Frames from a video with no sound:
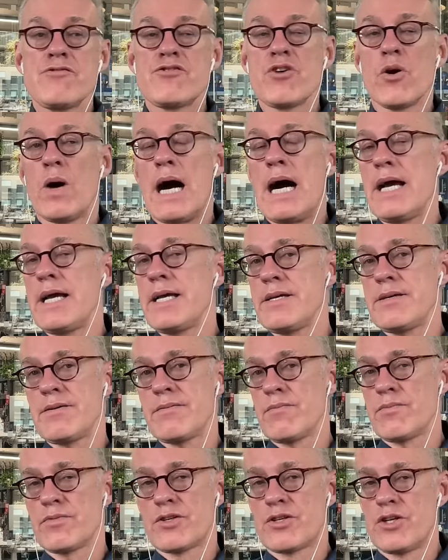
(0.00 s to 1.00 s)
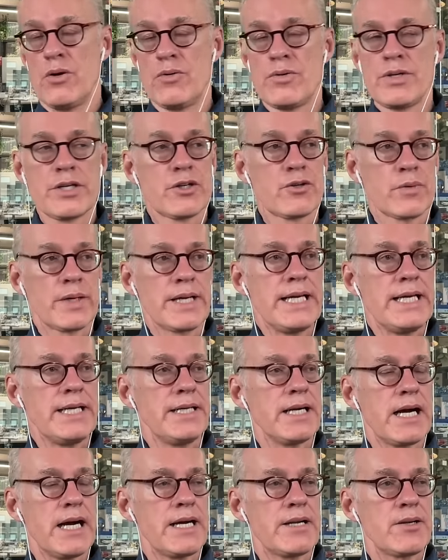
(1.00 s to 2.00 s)
So I don't agree.
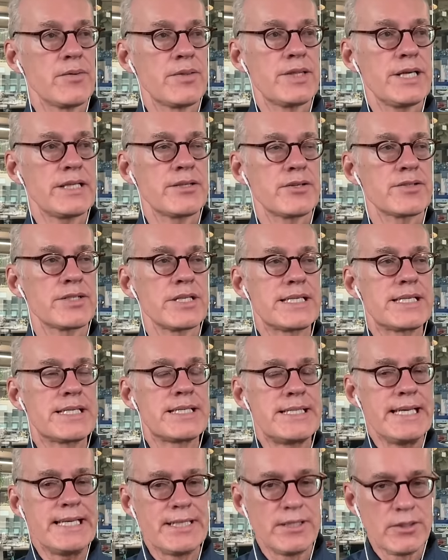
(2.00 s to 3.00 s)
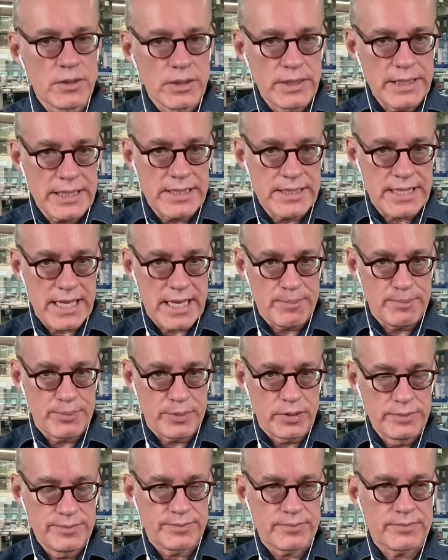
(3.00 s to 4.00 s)
I don't think there's a single
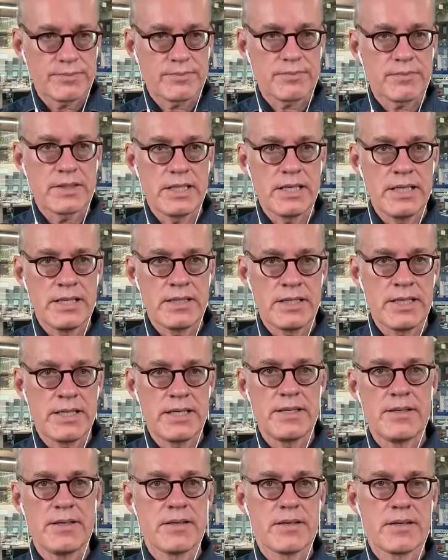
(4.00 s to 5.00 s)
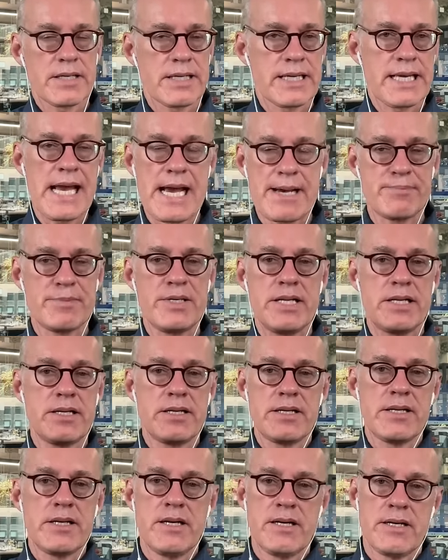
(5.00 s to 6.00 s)
example in the
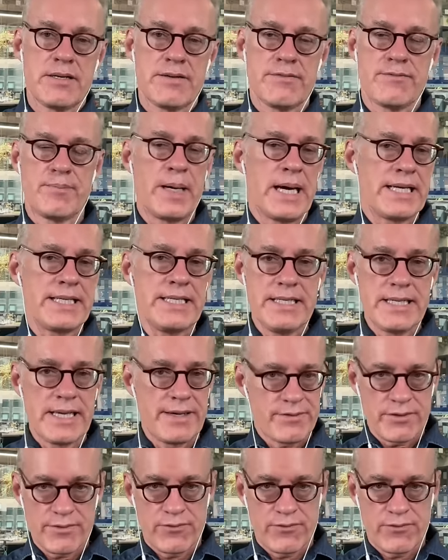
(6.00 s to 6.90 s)
cabinet of Biden after